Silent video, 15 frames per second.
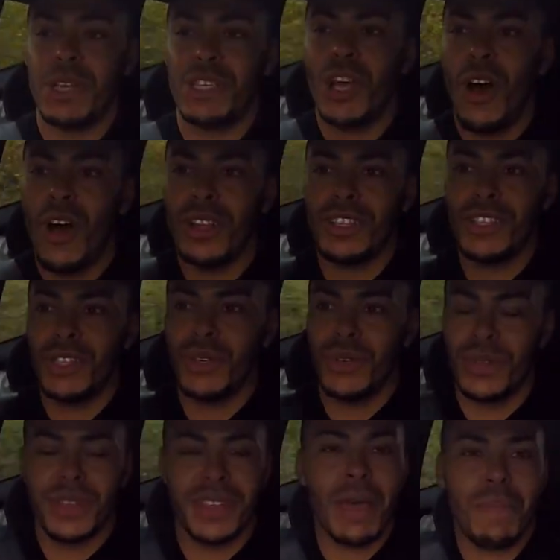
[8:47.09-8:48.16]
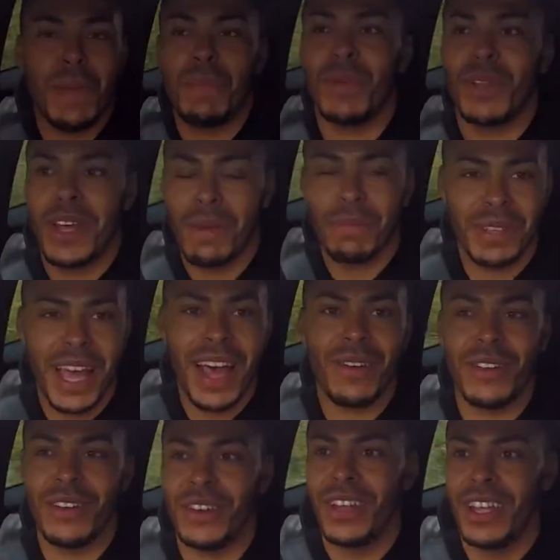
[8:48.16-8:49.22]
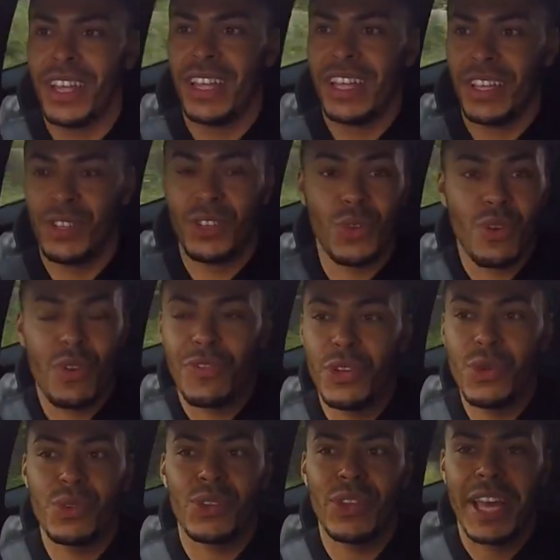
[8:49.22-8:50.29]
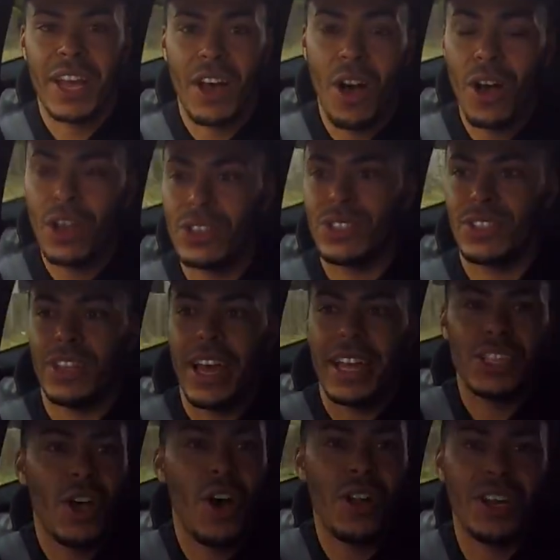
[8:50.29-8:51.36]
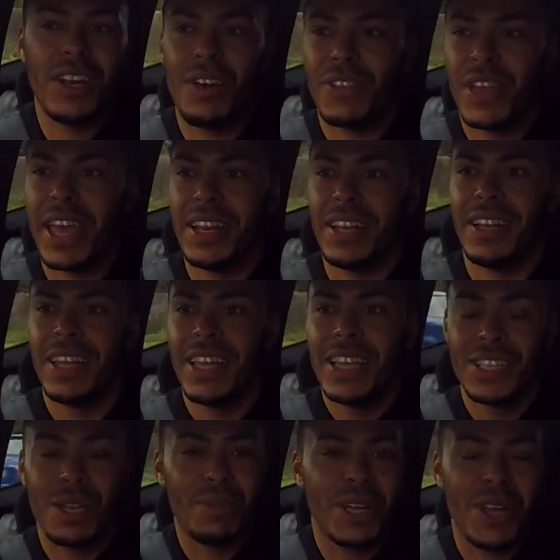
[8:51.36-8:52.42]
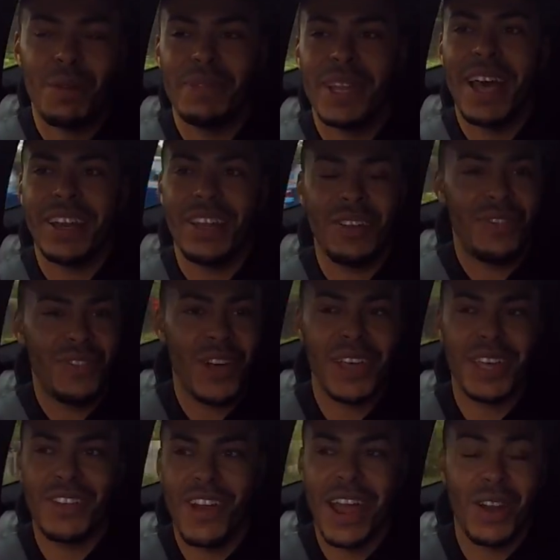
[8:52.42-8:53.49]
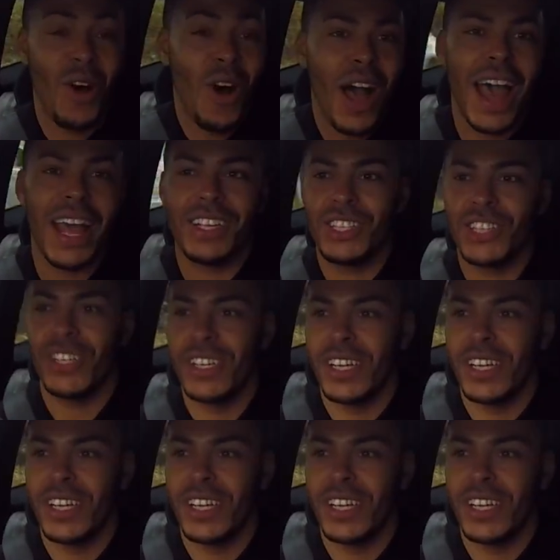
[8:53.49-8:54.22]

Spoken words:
It's hard to get people to come down and do reviews on their cars. Like, it's hard enough getting someone to come down in a 30 grand hot hatch.